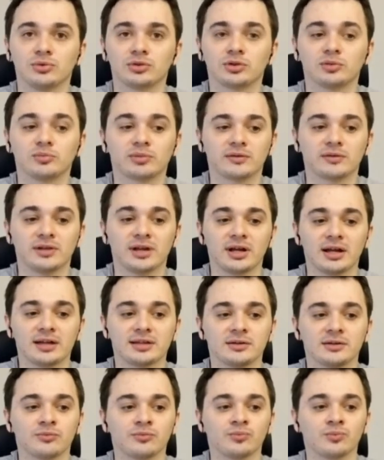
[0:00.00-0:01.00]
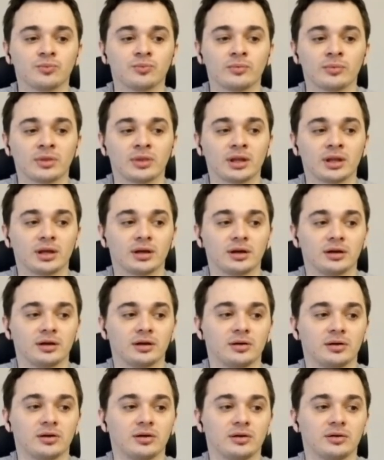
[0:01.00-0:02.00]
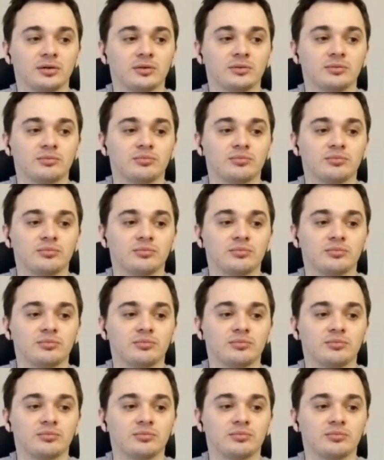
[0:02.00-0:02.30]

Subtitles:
not convenient to keep passwords in bind,